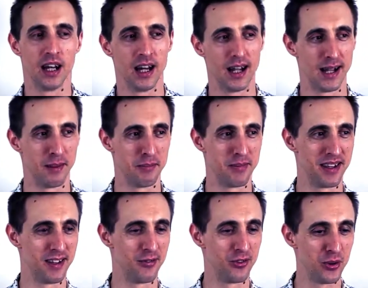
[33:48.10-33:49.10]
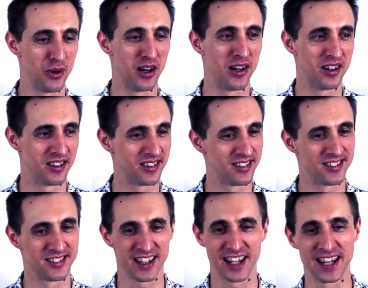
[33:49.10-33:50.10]
If you are
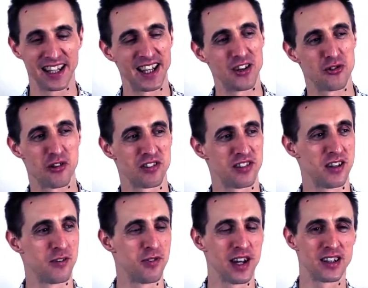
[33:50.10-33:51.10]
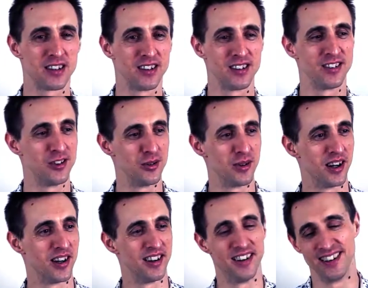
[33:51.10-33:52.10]
taking interest in the fact that you
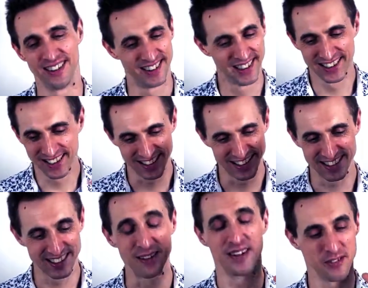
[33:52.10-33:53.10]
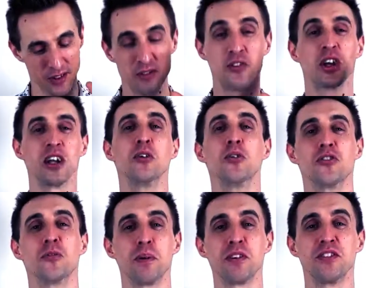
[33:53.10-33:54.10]
are, if you're going to launch
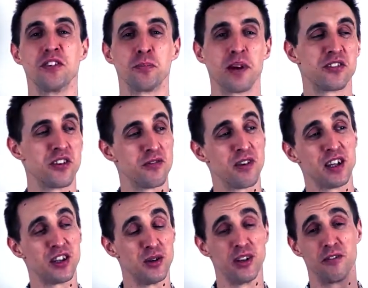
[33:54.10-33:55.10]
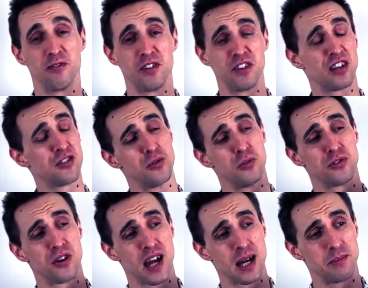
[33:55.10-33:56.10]
a business based on the fact that you love physics, you
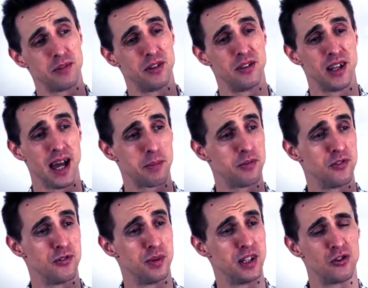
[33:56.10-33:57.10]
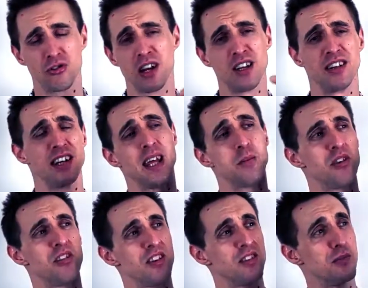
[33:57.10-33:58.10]
also happen to be trained in
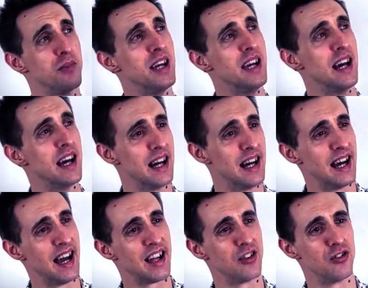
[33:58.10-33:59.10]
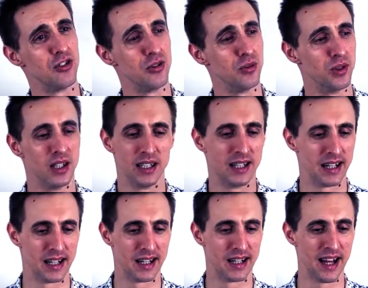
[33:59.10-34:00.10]
hypnotism, and you
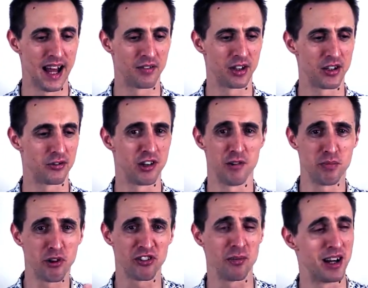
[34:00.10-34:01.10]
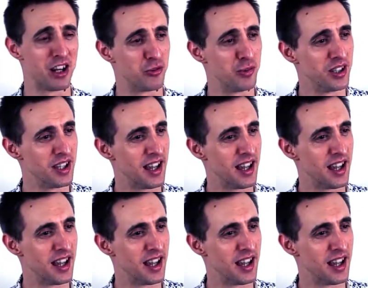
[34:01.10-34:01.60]
have a history in project management,